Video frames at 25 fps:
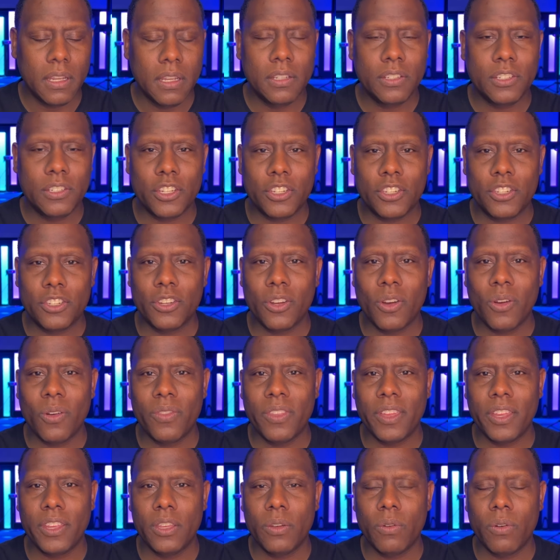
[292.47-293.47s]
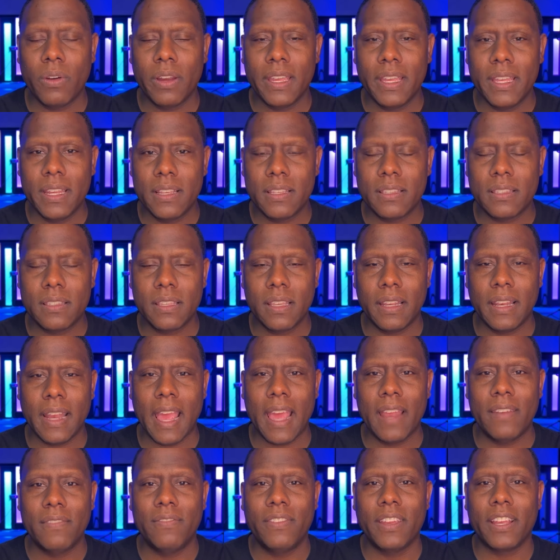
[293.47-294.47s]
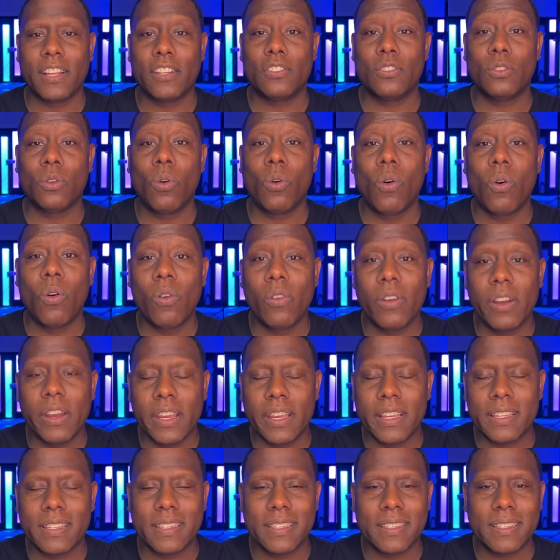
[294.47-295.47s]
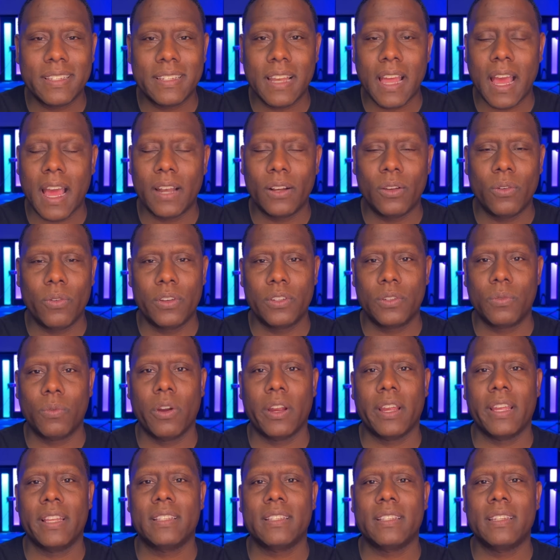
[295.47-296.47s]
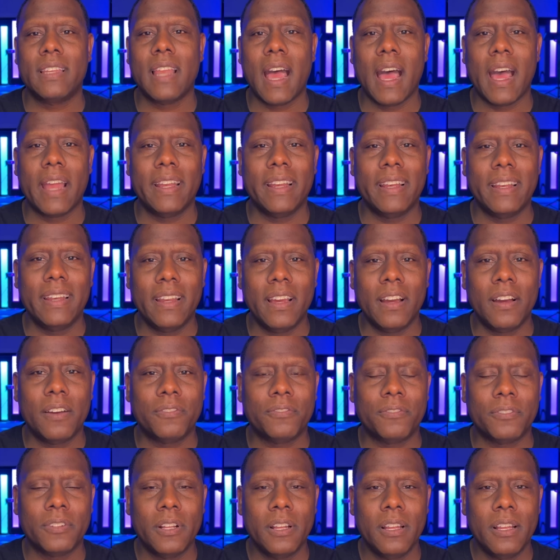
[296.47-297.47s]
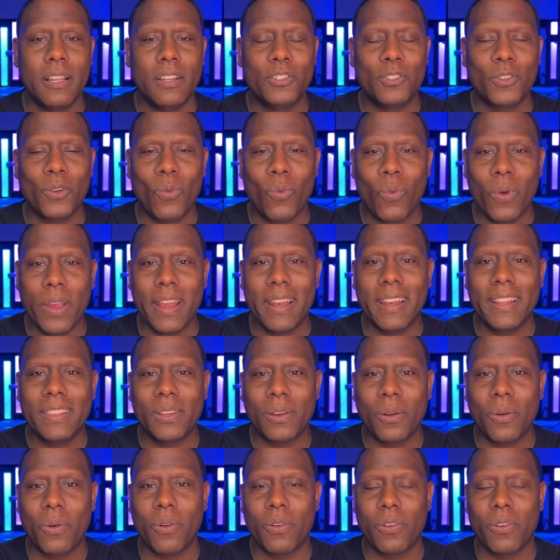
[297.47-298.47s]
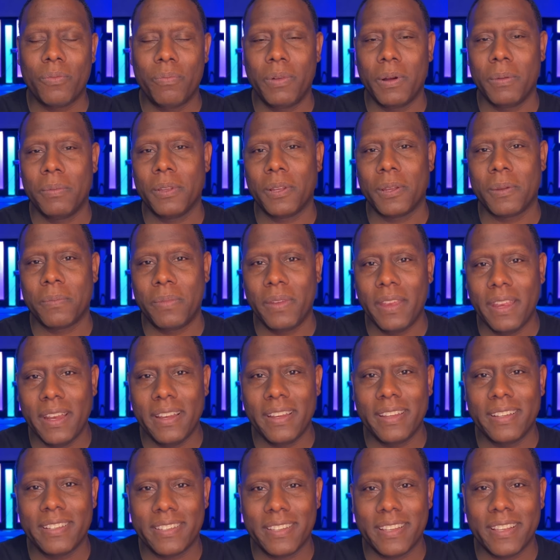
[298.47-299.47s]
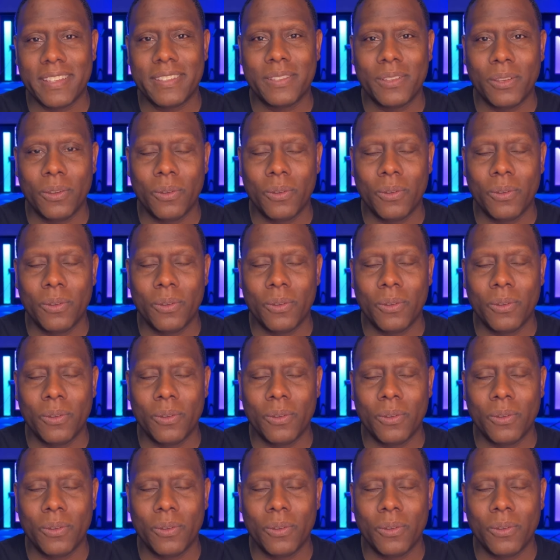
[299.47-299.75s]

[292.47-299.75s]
to show that you are innocent and victorious is not going to work. It's not enough to win in the court of public opinion, says the